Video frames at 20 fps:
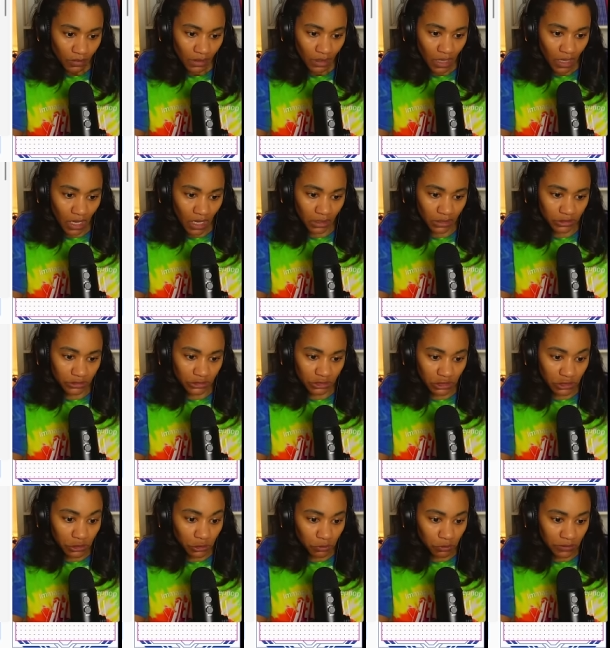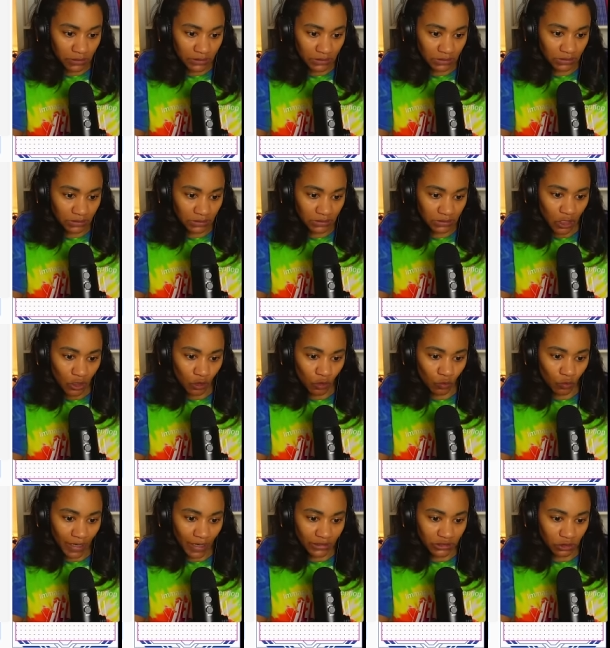A continuous
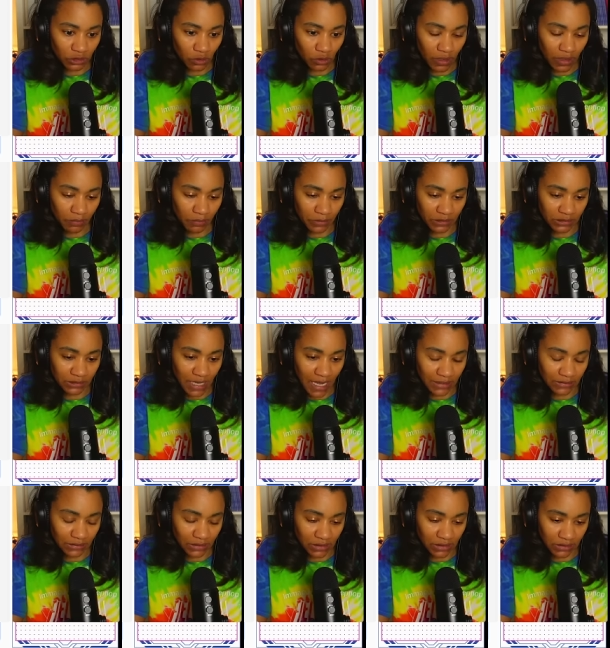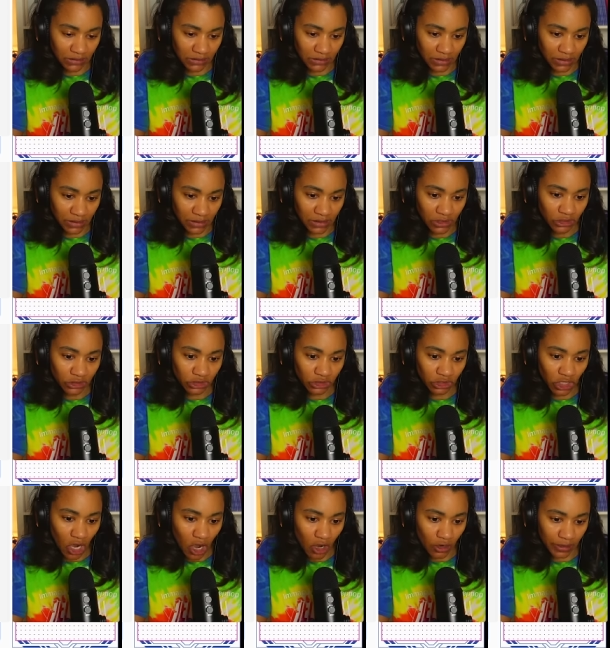racial and misogynistic
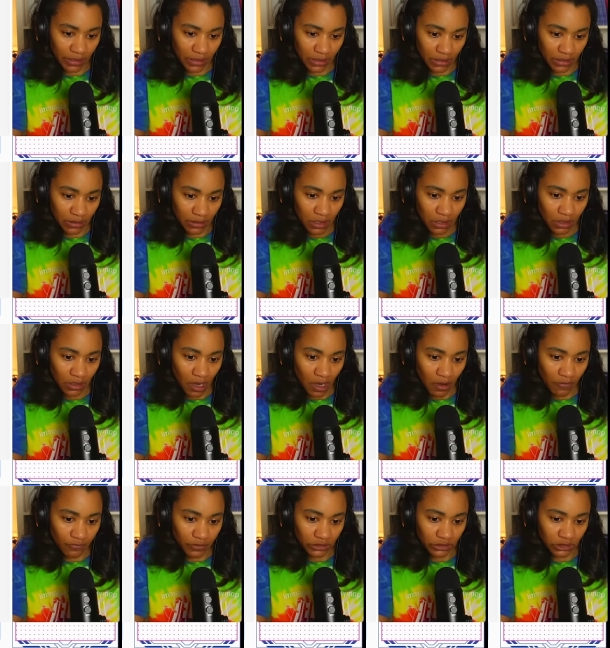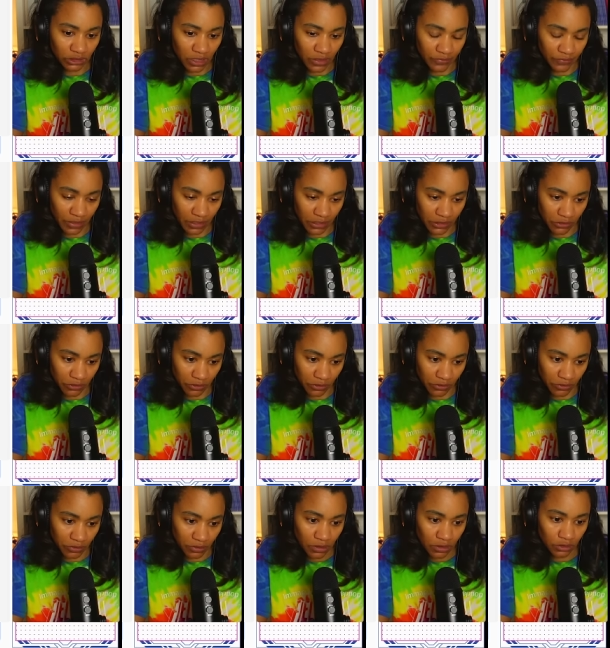targeted coverage of
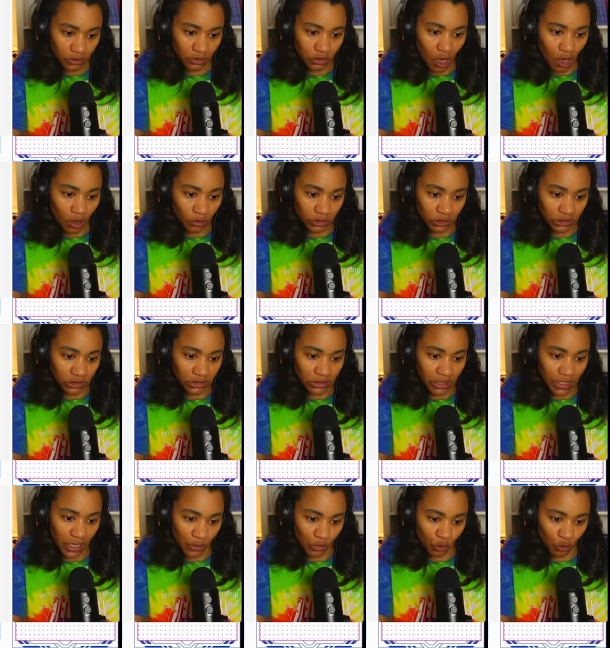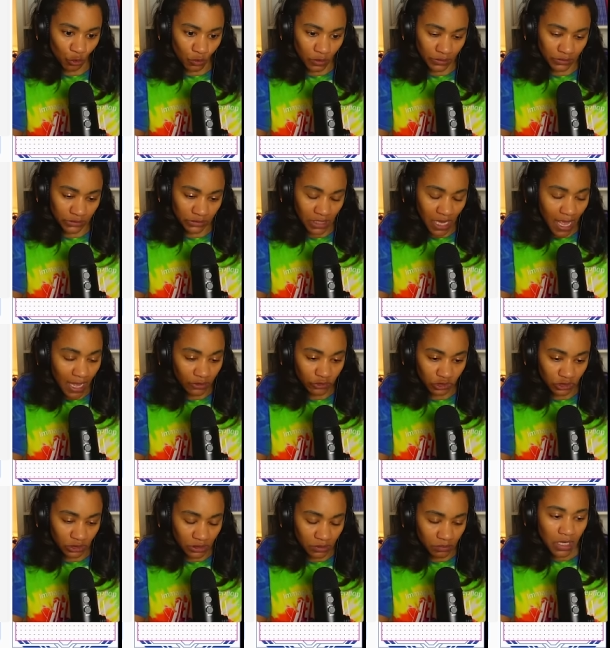Henyard, Dolton, and Thornton
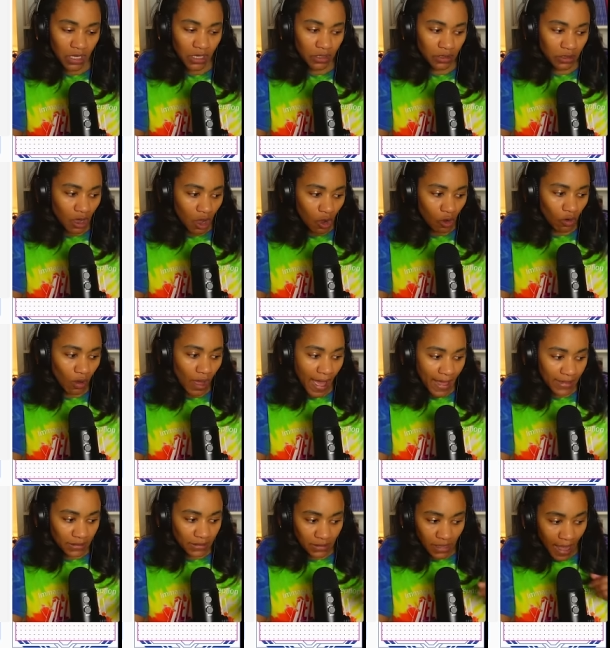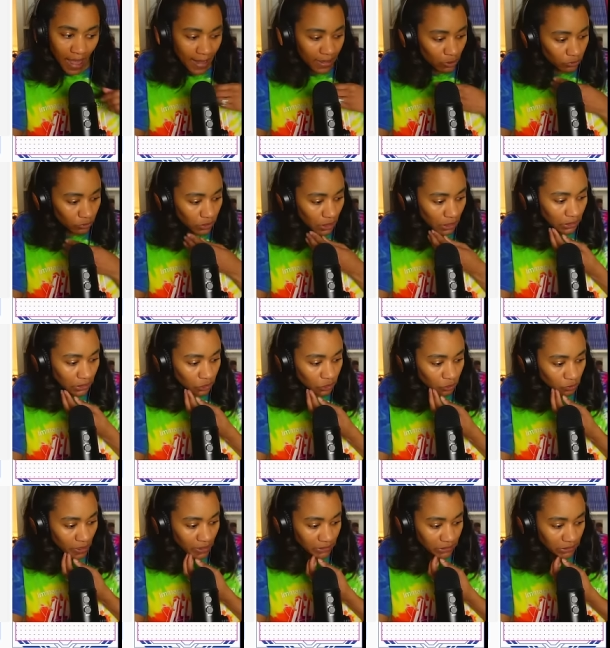Township. No, I don't think it's
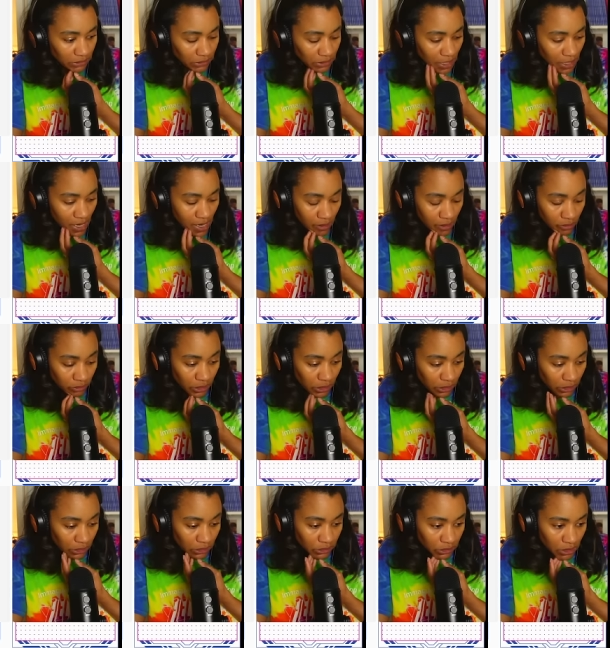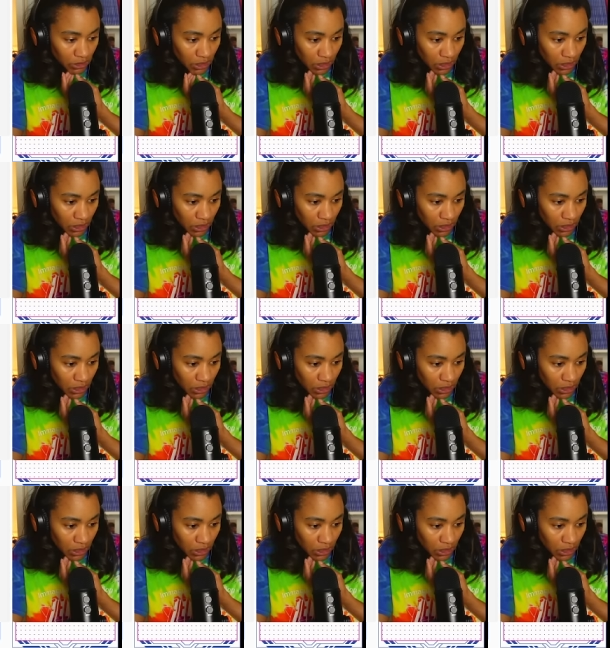racist, and I don't think it's